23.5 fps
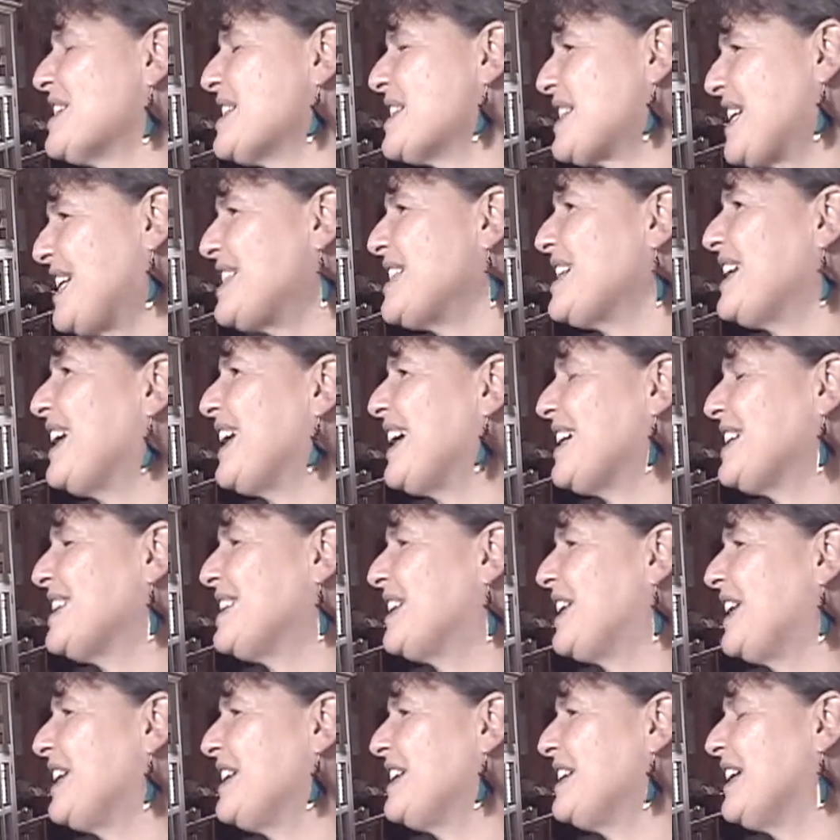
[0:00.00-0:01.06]

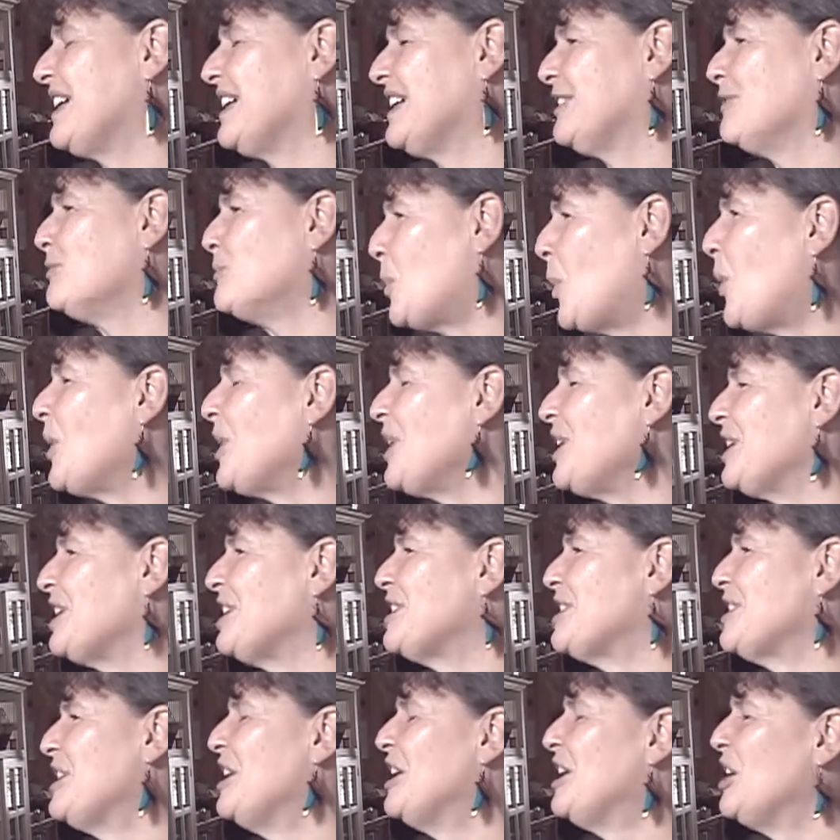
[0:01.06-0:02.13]
satellite than a
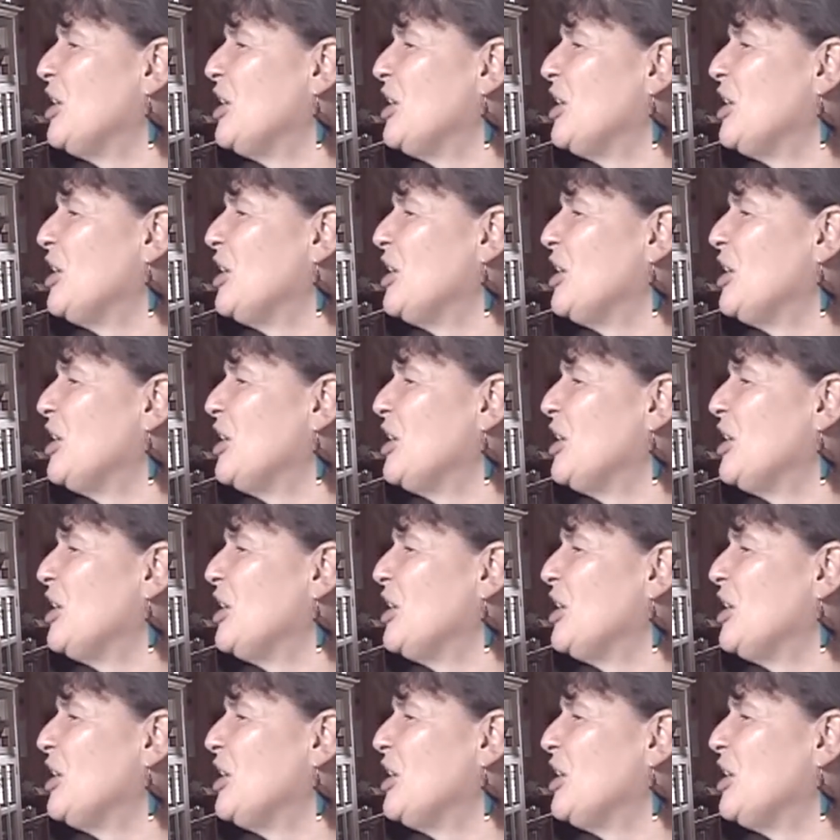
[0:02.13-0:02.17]
warhead,